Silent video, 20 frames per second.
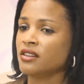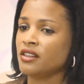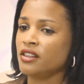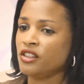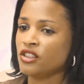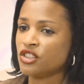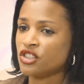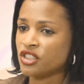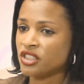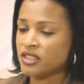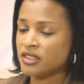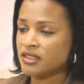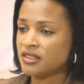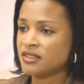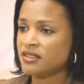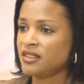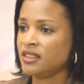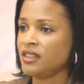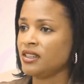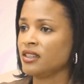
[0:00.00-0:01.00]
You shouldn't
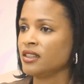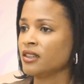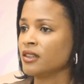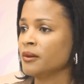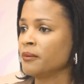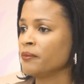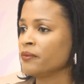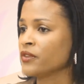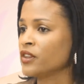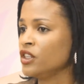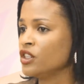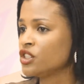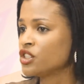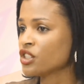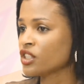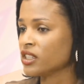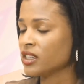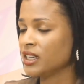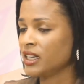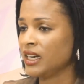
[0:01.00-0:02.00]
steal, you
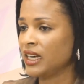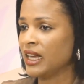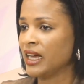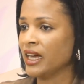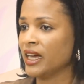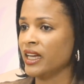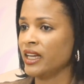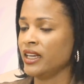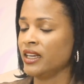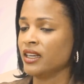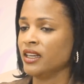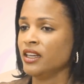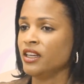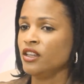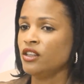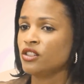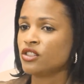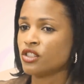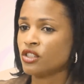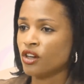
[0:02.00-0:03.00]
shouldn't lie,
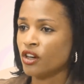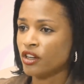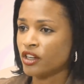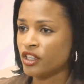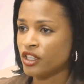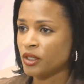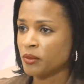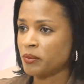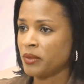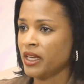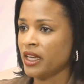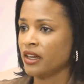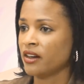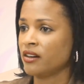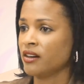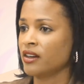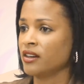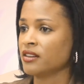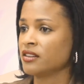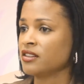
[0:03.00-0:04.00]
you should honor your
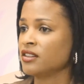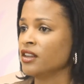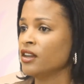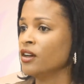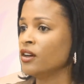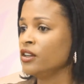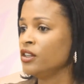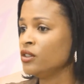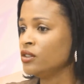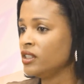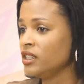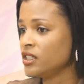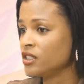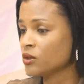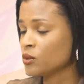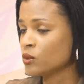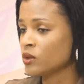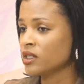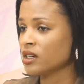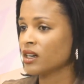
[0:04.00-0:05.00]
parents, you need
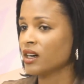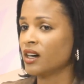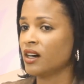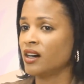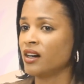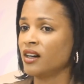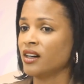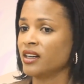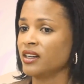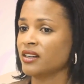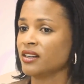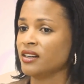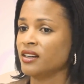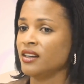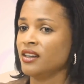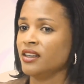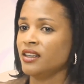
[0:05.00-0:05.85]
to work hard.